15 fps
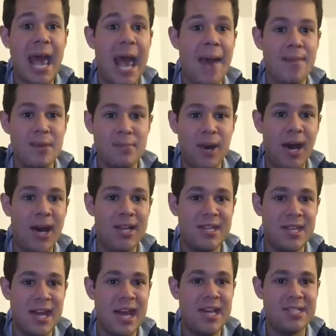Abby
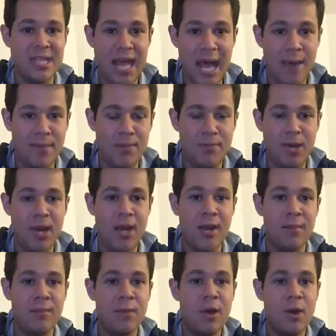podcast, Abby
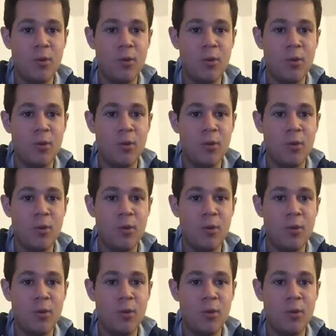Barham,